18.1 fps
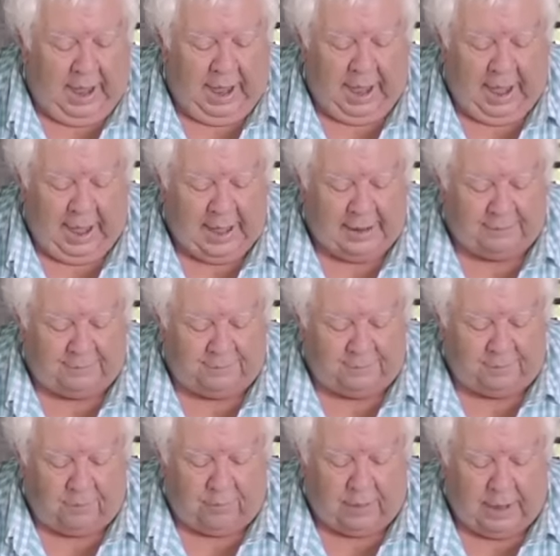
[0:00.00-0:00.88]
And
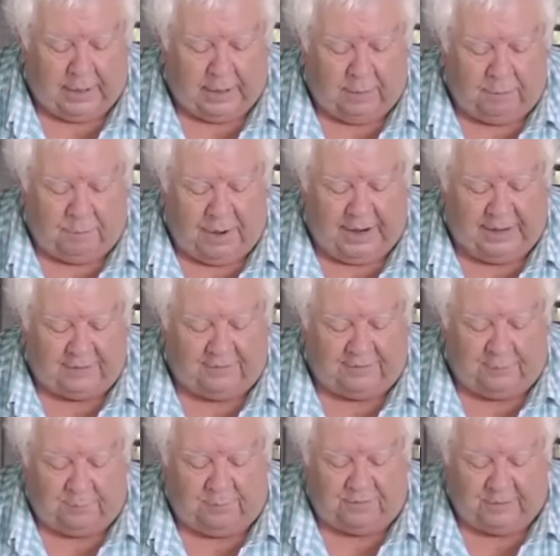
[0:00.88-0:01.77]
so they can make
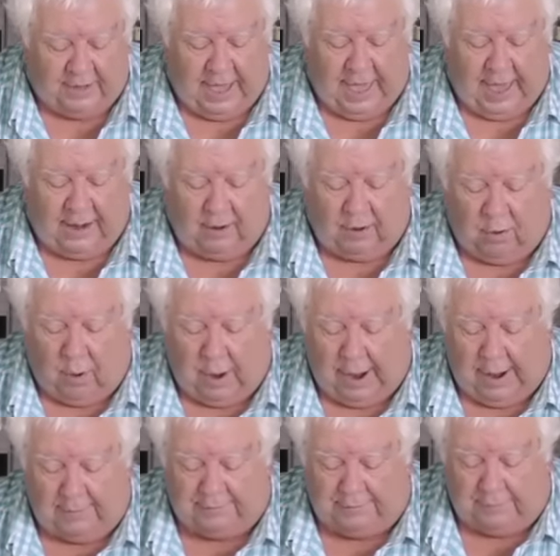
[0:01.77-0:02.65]
some scatter
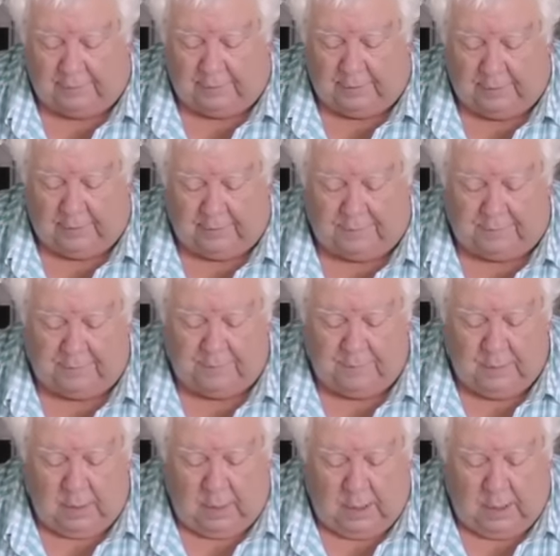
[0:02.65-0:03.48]
graphs of this.